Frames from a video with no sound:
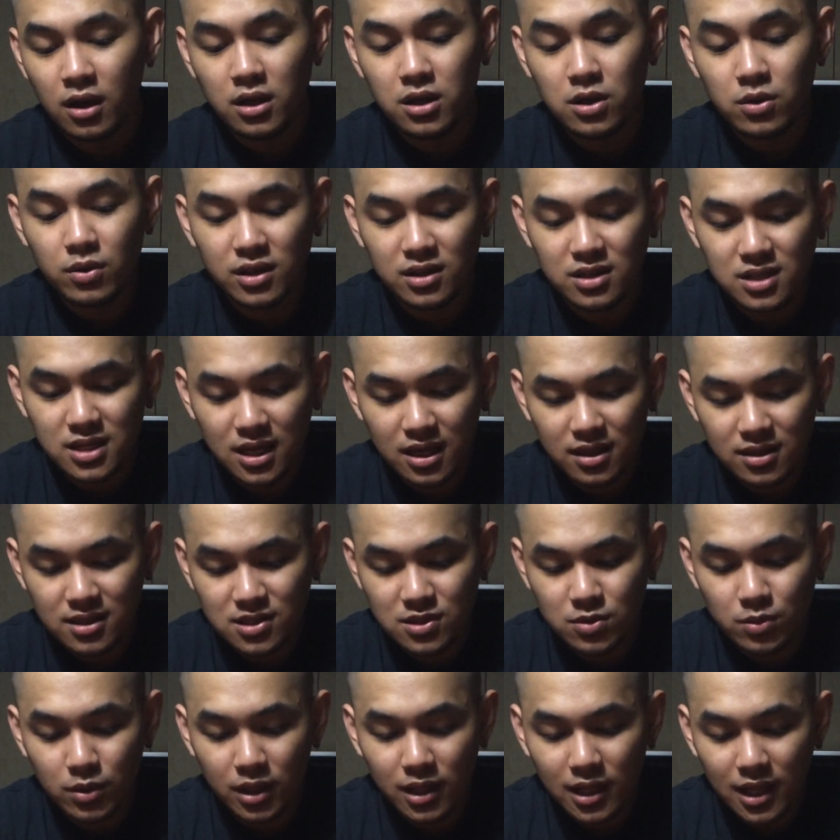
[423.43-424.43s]
You can take
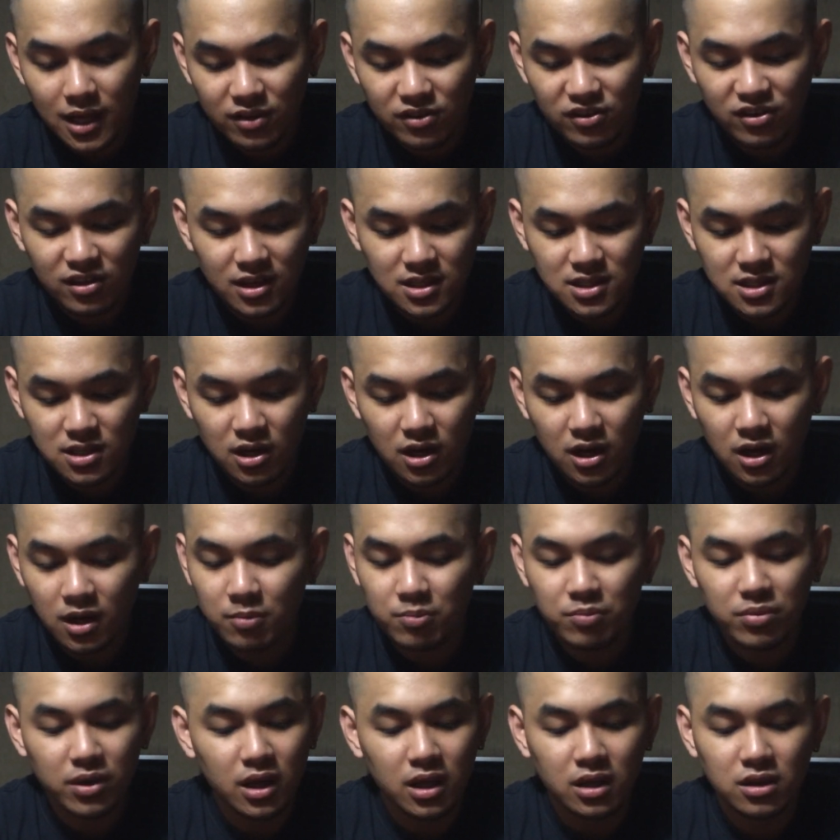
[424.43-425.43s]
this to a cloud chase
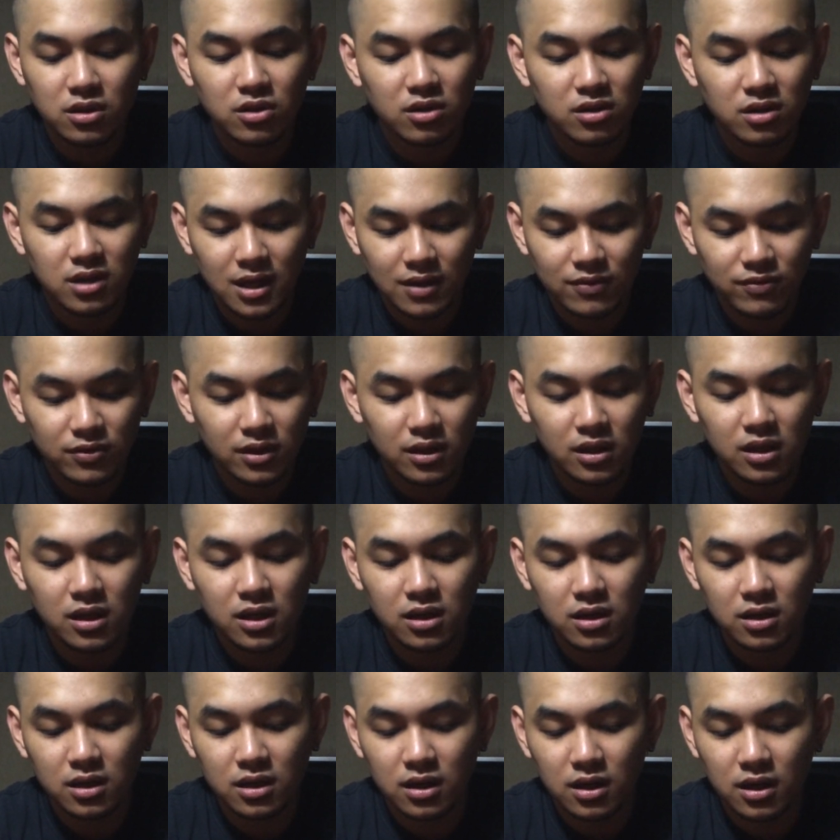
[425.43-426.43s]
comp, and you're definitely
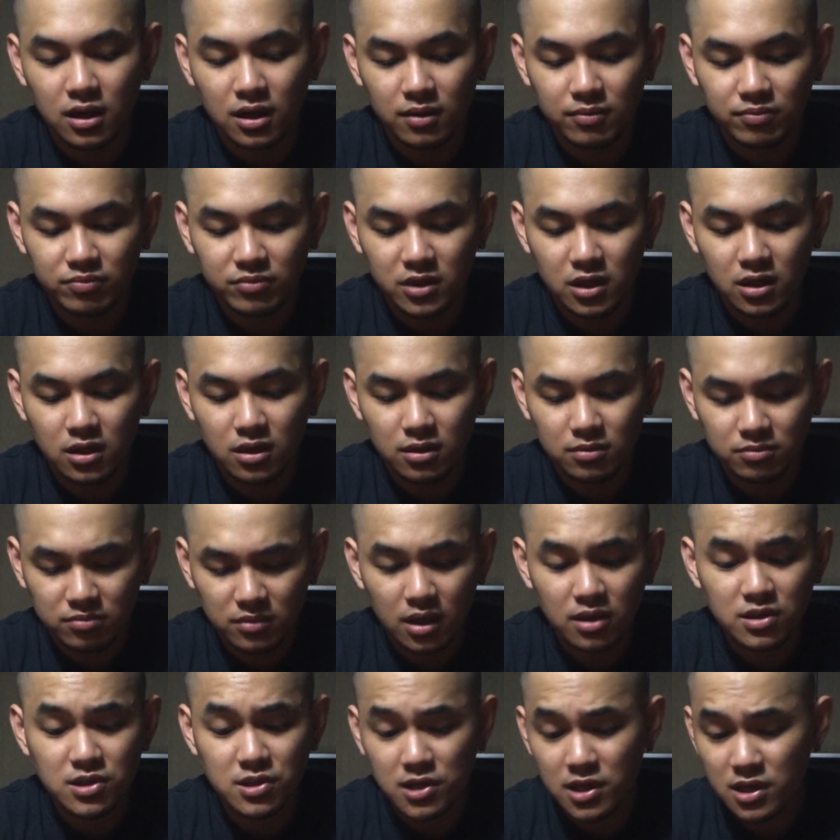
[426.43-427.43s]
gonna,
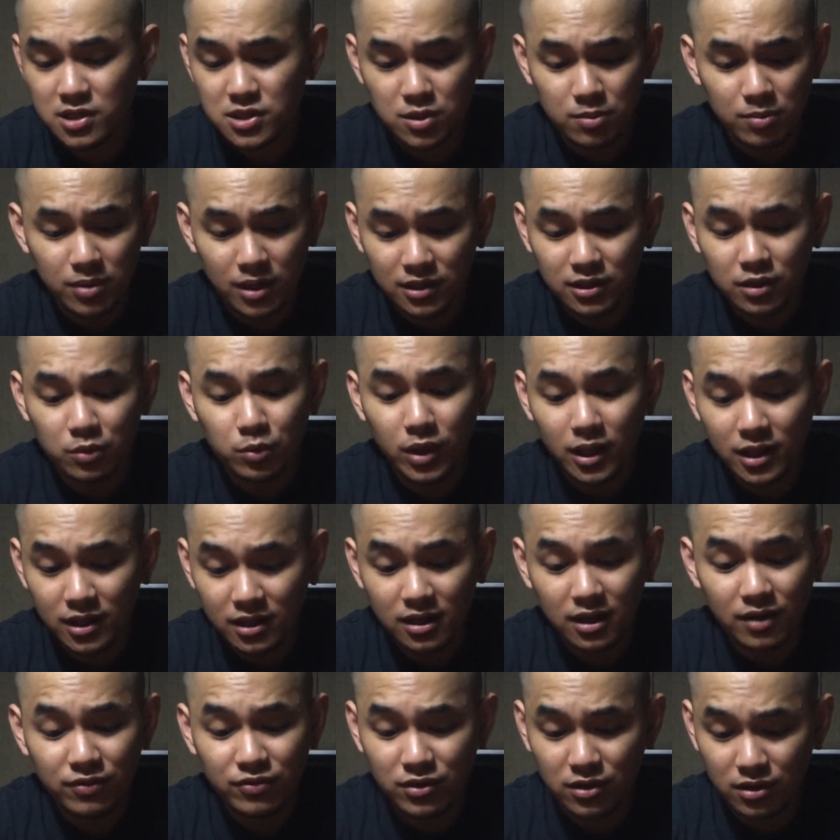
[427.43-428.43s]
as long as you build it well
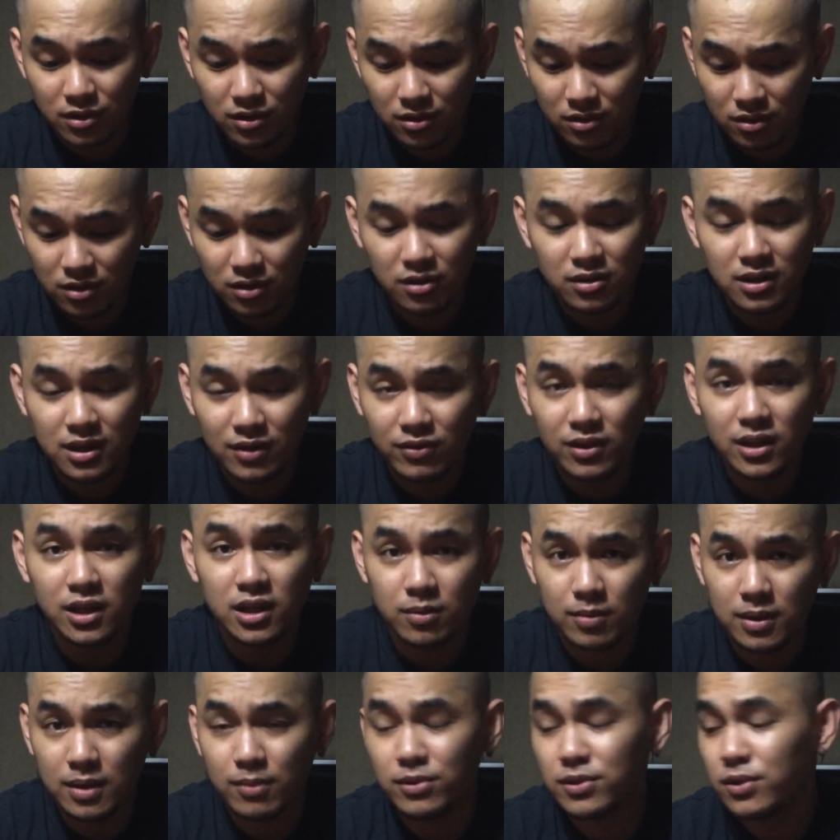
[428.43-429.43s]
enough, you're definitely
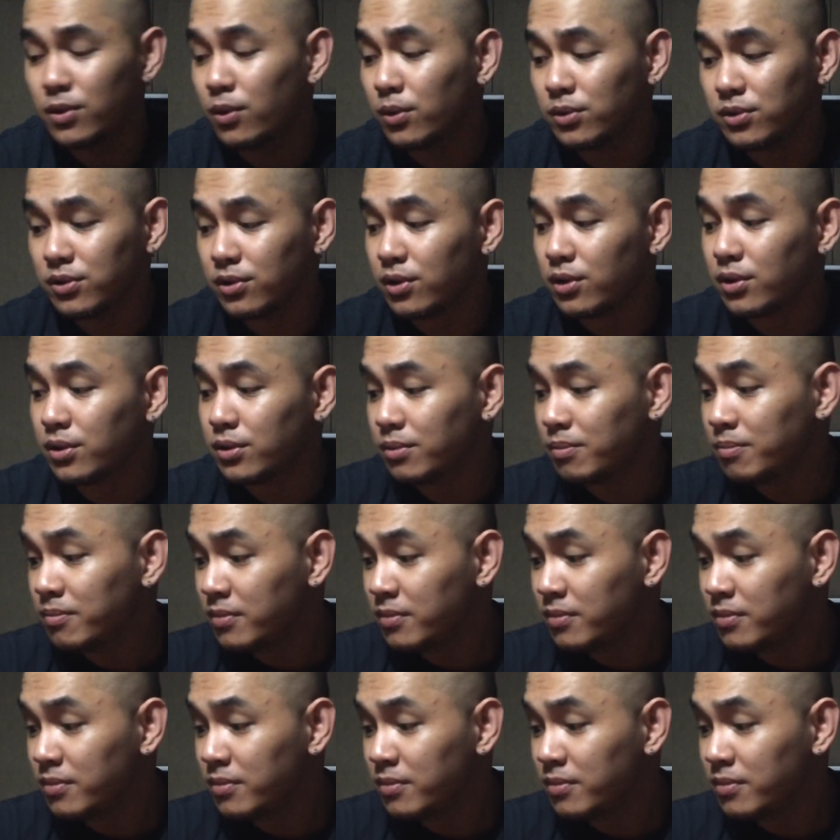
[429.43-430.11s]
gonna be able to hold your own.